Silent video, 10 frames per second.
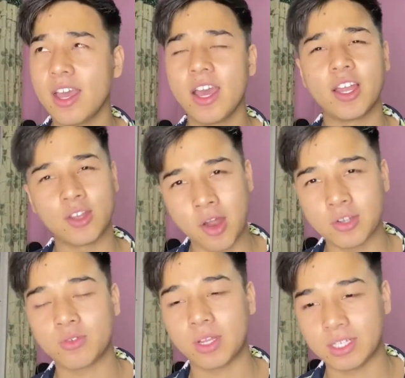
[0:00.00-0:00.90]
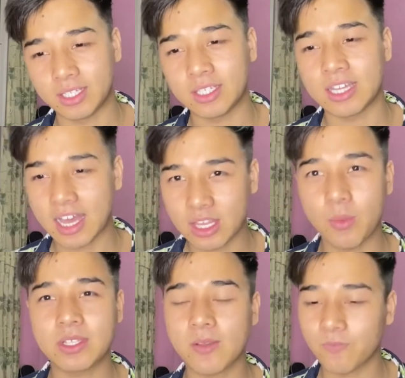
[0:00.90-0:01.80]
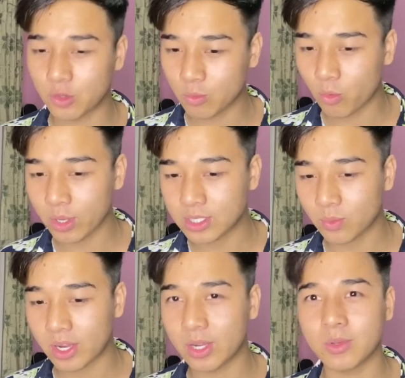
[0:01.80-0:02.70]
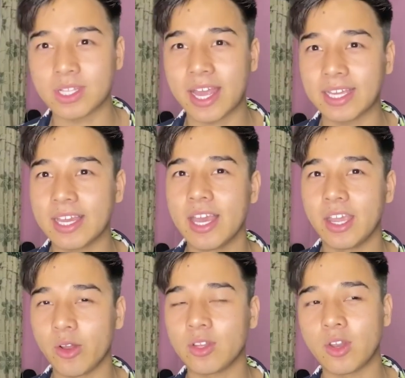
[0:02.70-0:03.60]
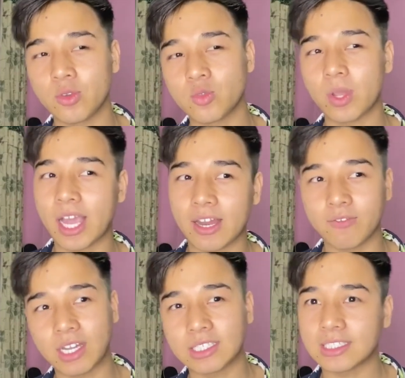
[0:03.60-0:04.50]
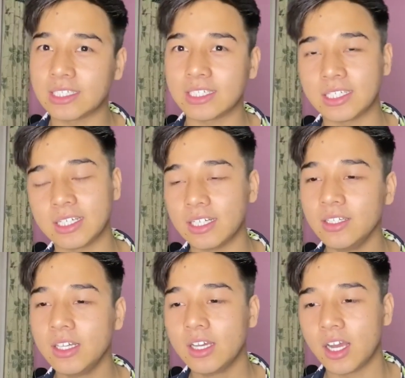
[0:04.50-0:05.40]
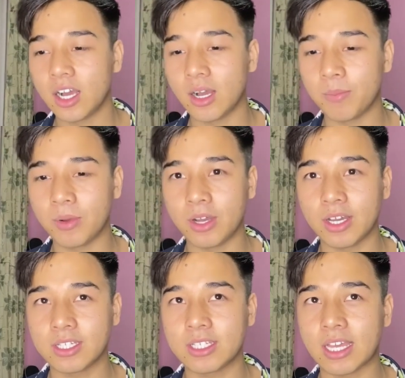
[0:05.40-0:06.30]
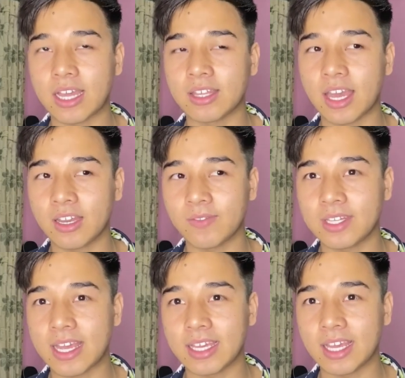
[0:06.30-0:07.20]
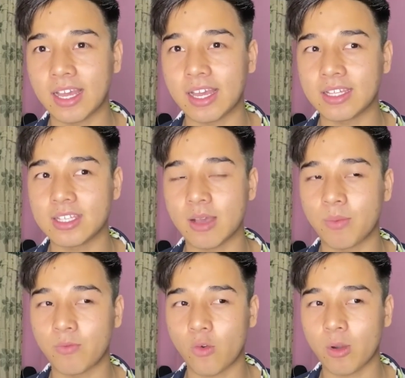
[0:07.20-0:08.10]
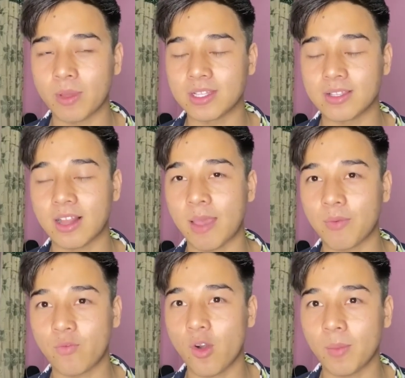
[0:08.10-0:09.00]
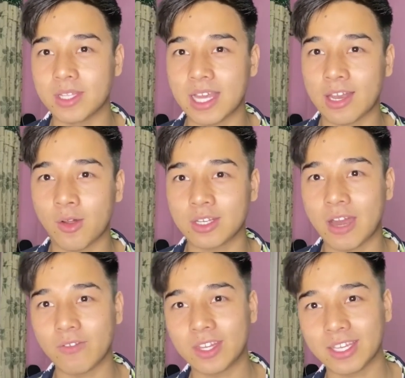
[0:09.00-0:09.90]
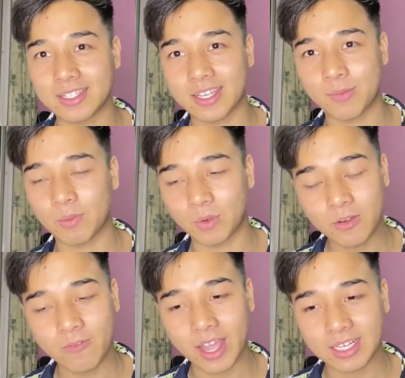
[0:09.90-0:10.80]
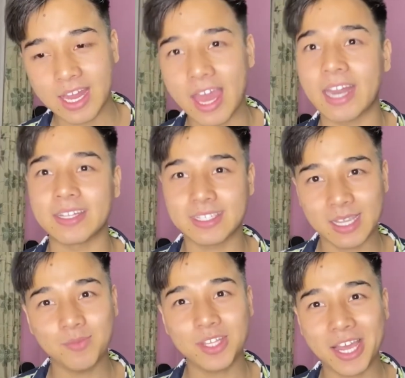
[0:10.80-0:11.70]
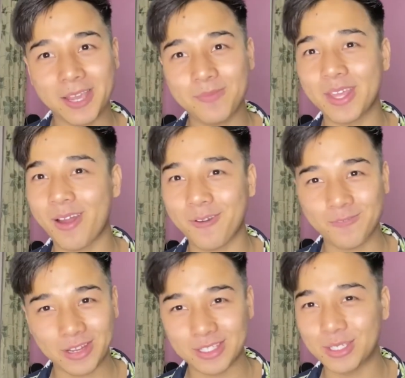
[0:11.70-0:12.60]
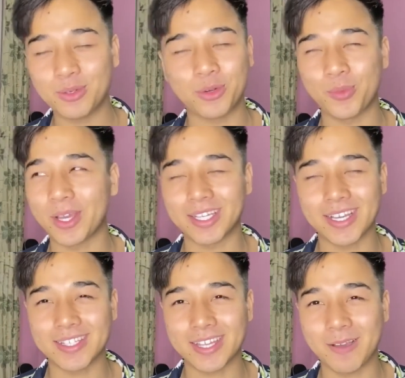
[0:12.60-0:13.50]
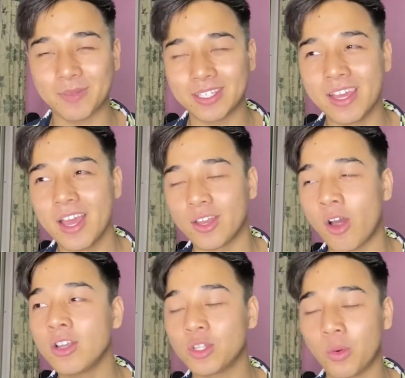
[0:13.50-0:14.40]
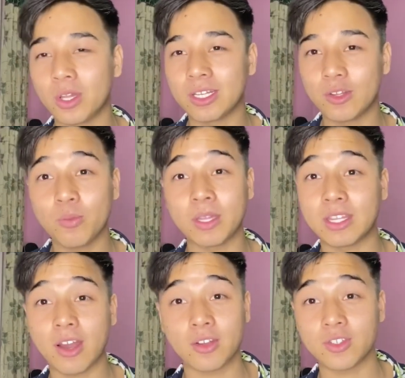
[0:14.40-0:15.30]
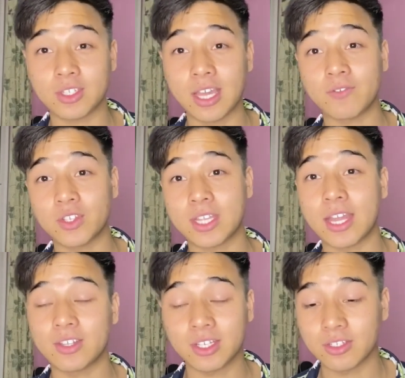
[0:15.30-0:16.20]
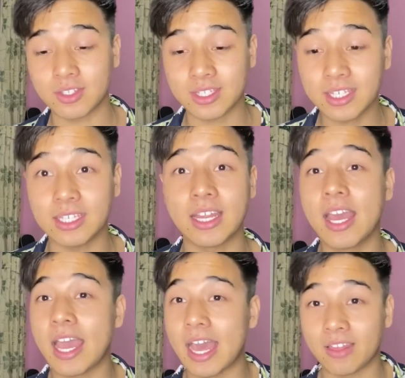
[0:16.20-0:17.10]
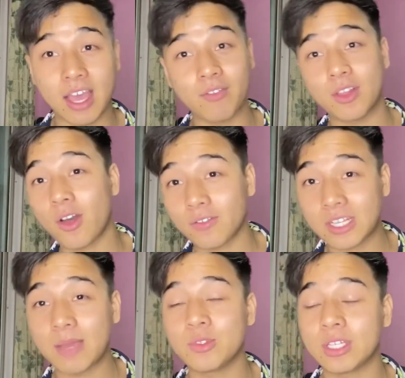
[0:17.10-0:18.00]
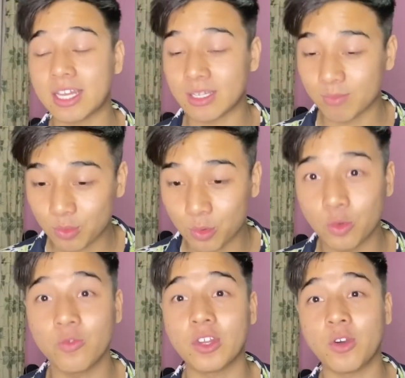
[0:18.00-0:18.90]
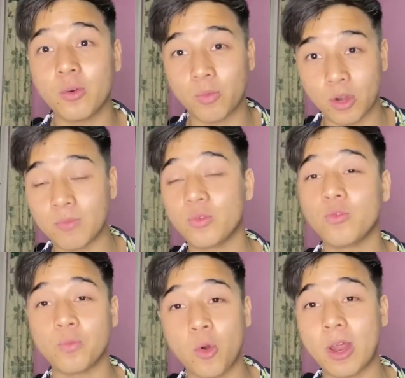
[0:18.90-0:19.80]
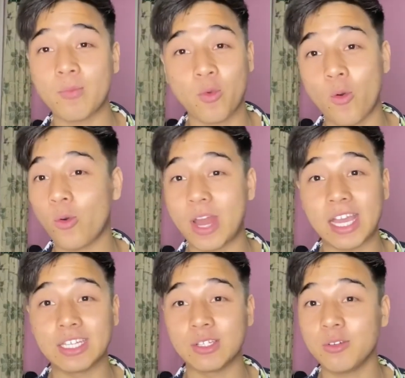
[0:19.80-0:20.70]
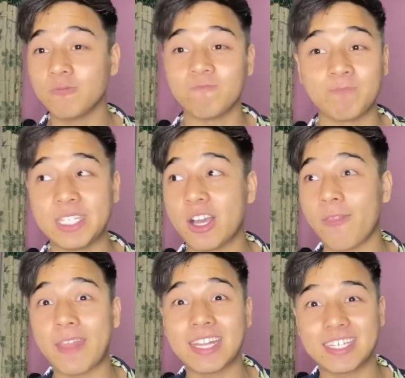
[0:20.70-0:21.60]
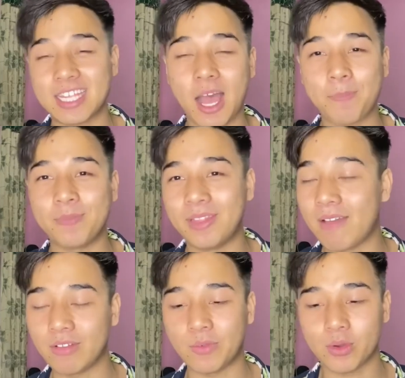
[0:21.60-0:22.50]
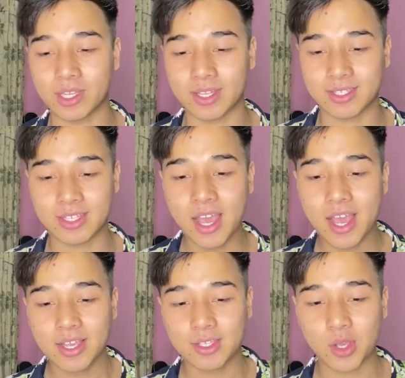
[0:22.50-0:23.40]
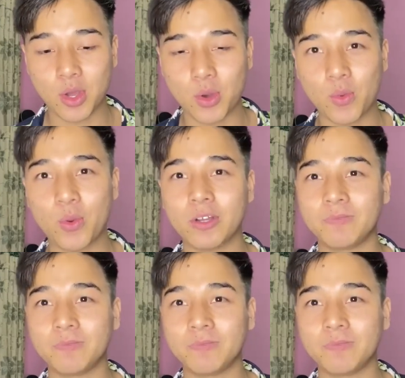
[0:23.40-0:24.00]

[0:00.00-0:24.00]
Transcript: Not really. Yeah, there were some few points where it was like, the notes were kind of like, but at the end of the day, it's a performance. It's a live performance, and not everything is going to be perfect. And at the same time, they are a new group, I guess. I mean, not totally new, but they have just entered into the scene, and they have a lot of time to get improved, improve more and more, and, be on that top level vocalist. So,